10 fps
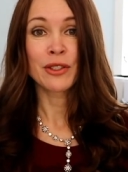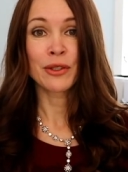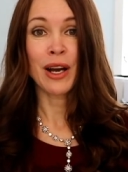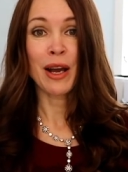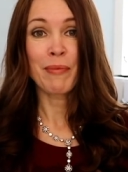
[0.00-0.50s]

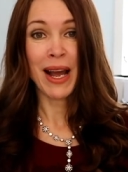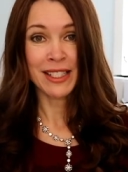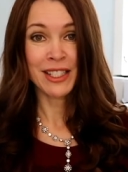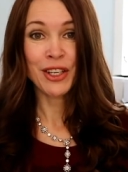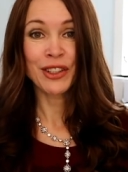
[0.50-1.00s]
to a
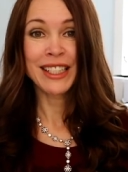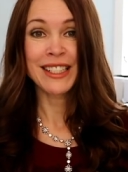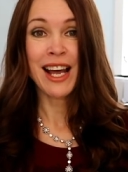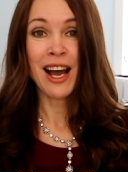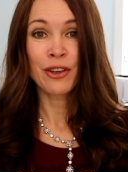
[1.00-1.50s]

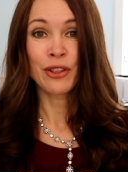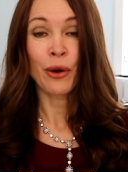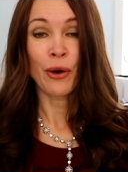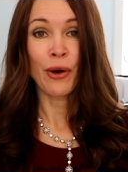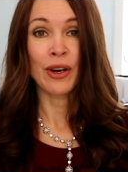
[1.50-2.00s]
masculine
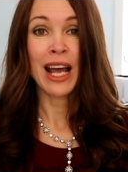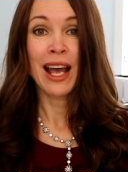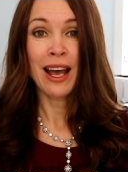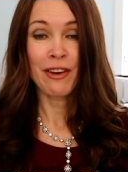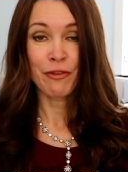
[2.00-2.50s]
noun or
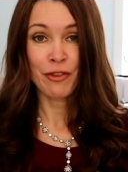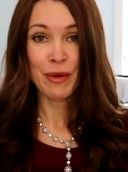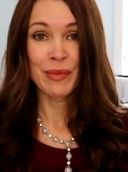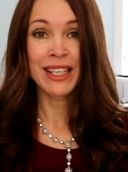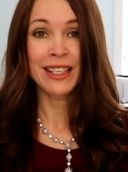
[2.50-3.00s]
a
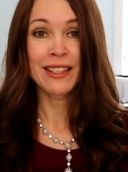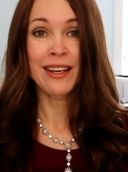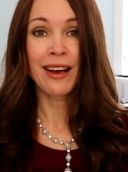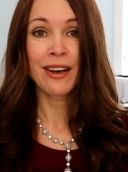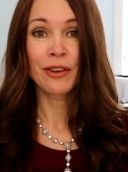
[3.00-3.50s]
feminine
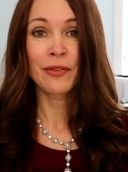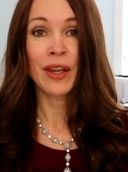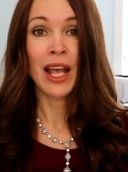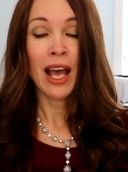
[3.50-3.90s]
noun